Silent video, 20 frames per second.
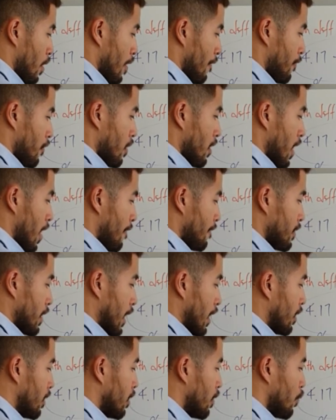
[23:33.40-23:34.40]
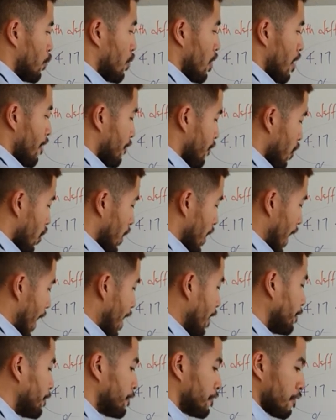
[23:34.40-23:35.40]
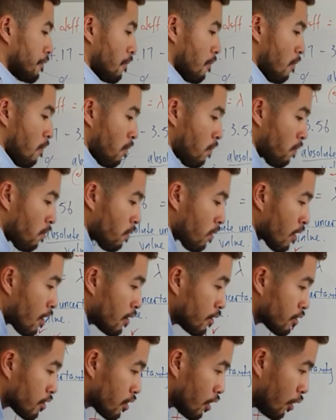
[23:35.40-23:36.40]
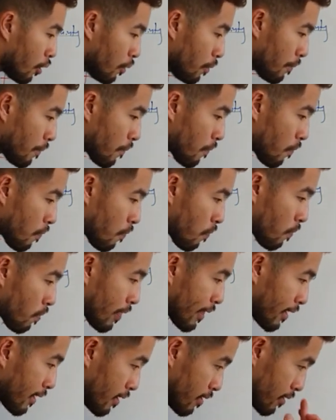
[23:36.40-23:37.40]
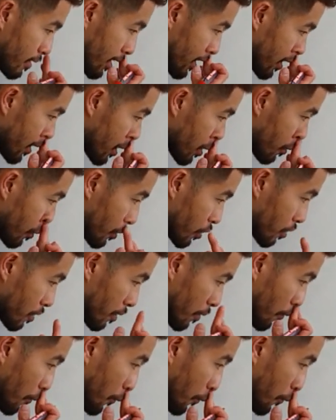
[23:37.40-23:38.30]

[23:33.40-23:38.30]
got lambda, we have got F. So, in this situation, we